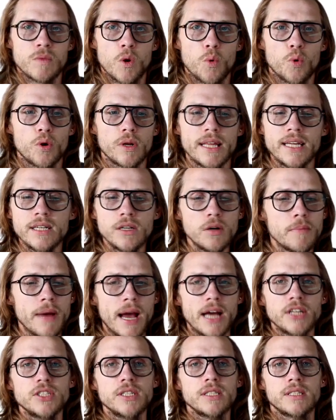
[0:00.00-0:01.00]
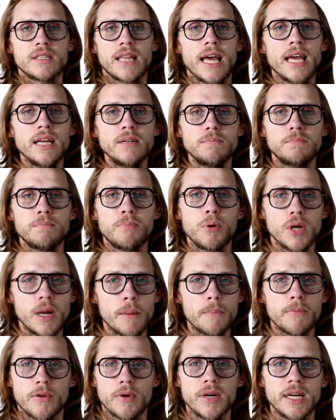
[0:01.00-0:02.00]
Orlando Magic, they put
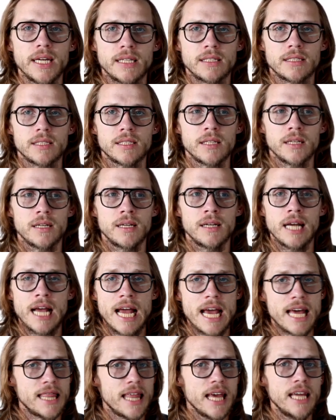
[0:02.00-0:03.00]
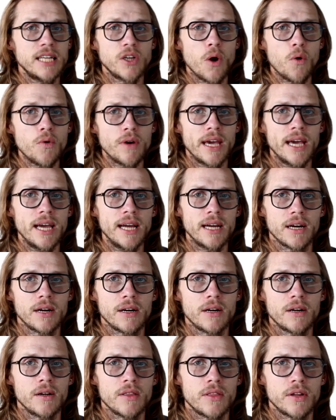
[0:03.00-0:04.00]
up threes. They don't
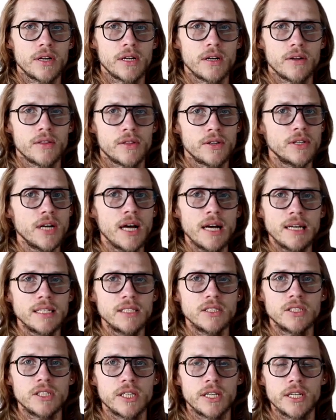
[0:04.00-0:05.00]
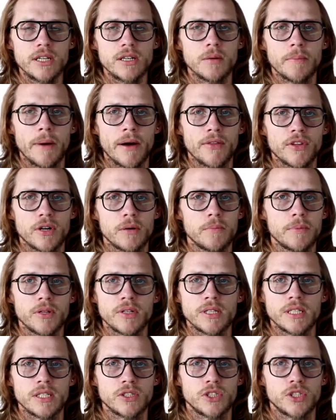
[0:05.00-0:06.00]
care. They're not insecure about their
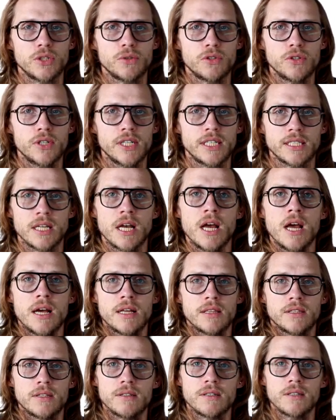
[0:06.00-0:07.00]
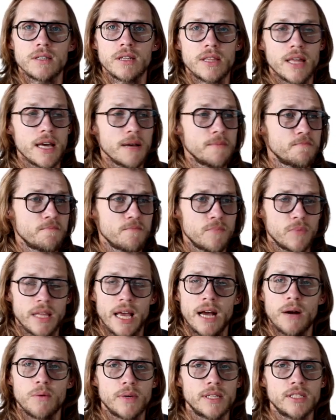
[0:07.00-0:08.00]
ability to shoot threes.
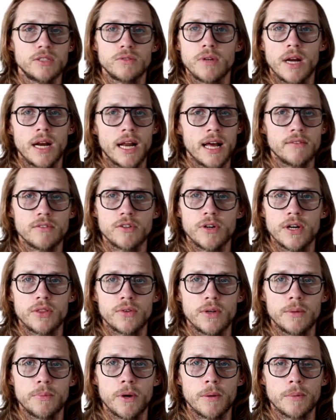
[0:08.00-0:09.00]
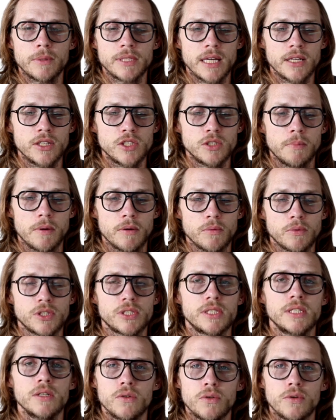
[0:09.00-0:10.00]
We do not have a great three-point percentage, but we're
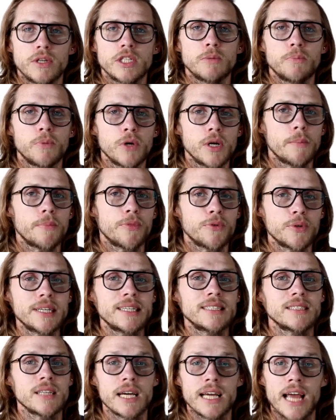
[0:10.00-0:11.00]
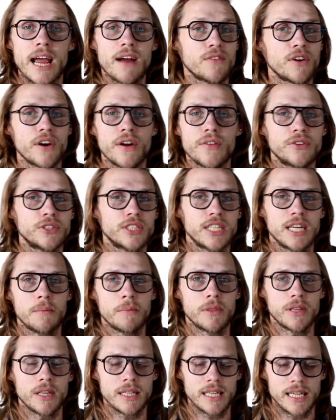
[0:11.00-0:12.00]
still going to put up threes like every other
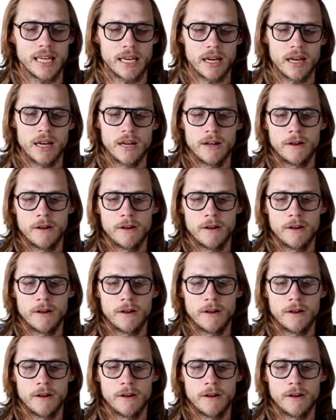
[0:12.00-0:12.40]
team in the league.